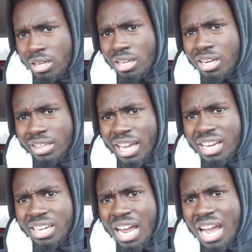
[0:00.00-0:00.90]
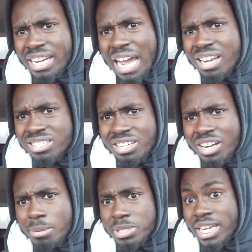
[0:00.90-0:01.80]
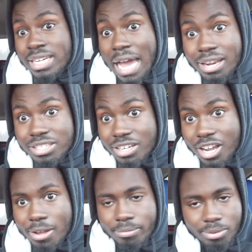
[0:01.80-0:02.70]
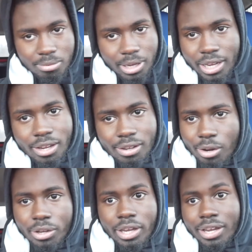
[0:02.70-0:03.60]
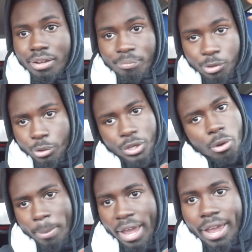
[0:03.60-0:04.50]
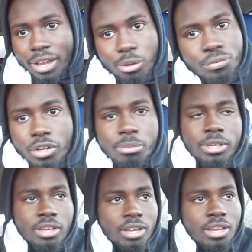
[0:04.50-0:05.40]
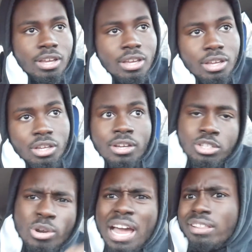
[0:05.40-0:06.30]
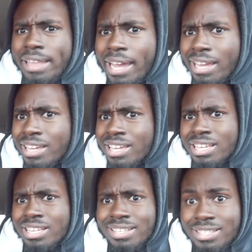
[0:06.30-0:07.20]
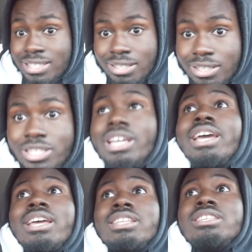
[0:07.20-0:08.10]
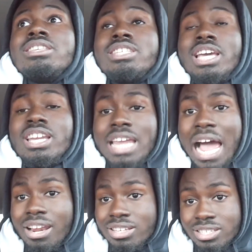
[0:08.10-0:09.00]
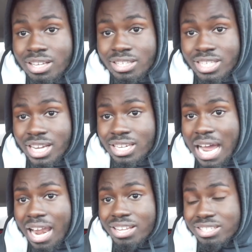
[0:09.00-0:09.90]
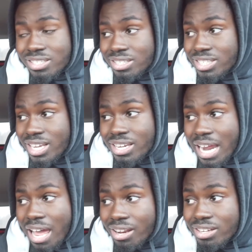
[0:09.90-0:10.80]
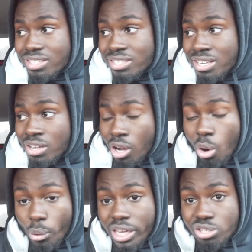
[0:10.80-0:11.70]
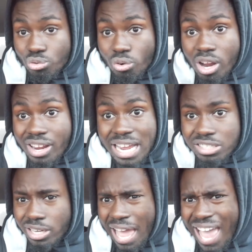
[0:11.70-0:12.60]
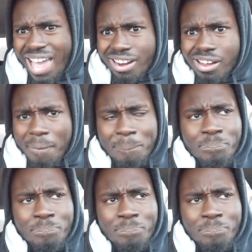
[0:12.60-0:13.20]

Anything nine dollars and up, ten dollars and up, nigga, oh yeah, you in your bag. You feel me? Cause you gotta think. Shit, ten dollars, ten dollars, ten dollars on each run, that shit add up.